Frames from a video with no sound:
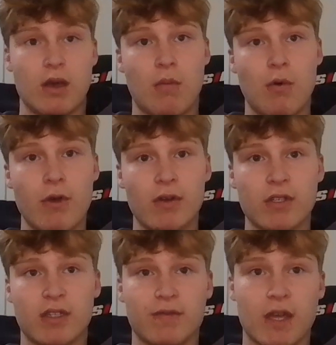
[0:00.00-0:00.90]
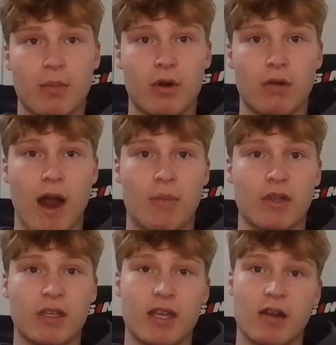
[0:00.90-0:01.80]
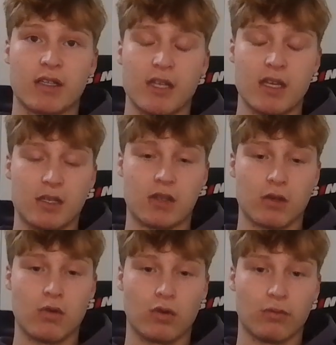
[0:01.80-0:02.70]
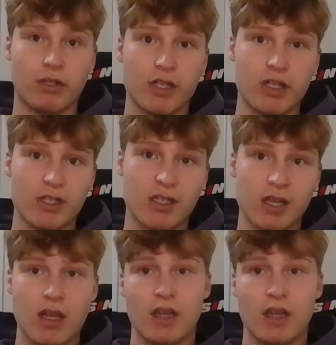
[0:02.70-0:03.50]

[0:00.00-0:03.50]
boils, the vapor rapidly carries heat to the cooler regions,